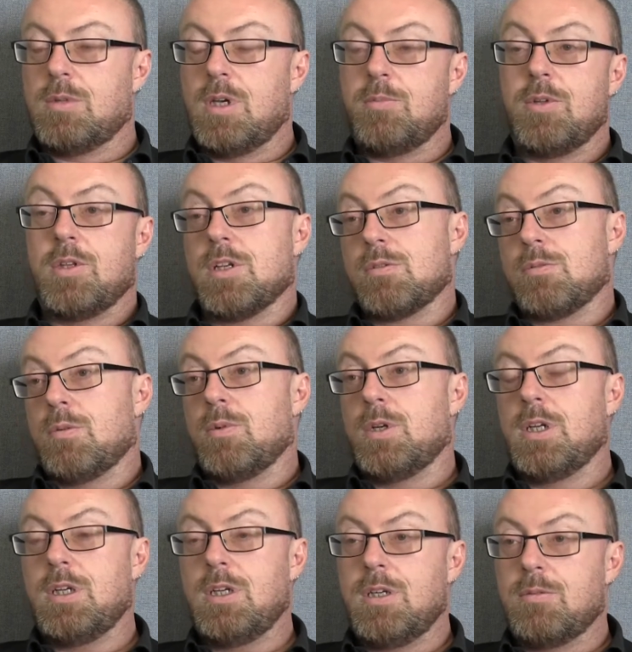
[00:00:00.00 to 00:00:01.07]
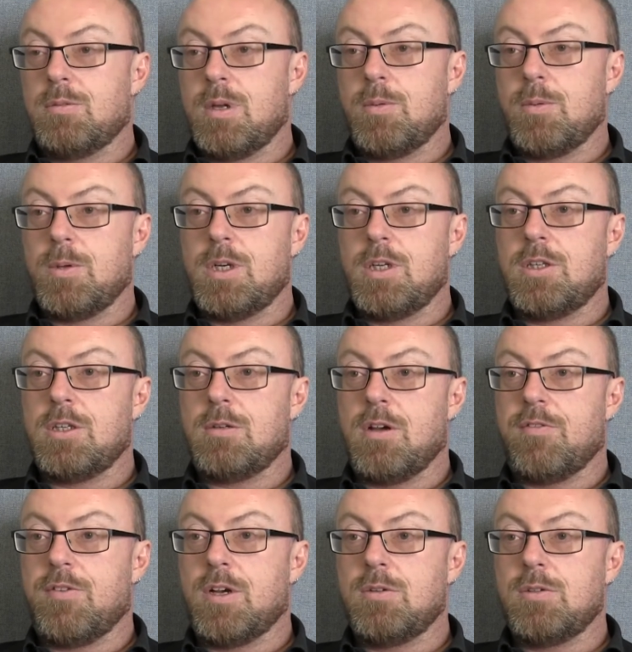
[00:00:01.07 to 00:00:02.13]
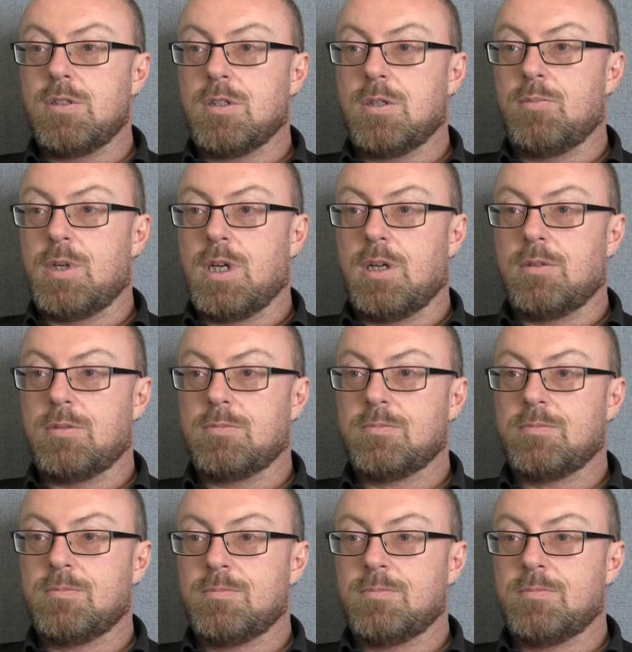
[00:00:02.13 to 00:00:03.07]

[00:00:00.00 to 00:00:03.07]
Maybe that's what we need. Maybe we need the U F Os to come down.